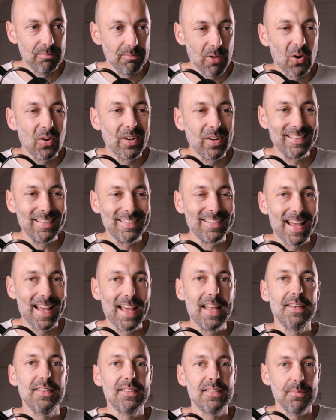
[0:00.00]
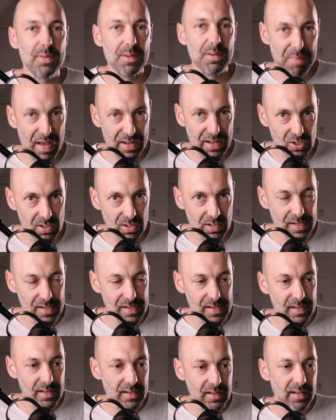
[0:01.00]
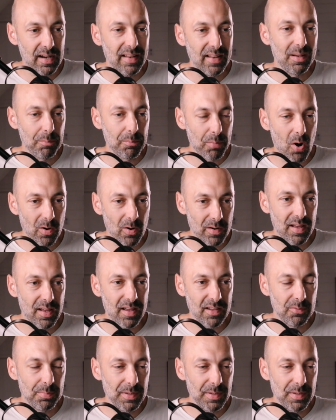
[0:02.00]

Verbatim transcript: earnings tend to be better. And I think part of that is